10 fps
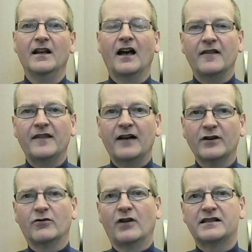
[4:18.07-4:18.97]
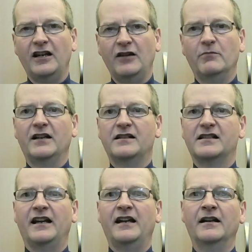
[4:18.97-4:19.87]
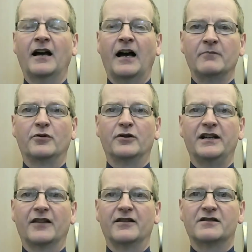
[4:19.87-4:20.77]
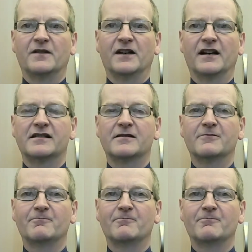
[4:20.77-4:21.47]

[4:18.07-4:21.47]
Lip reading: And that requires humility and putting others first.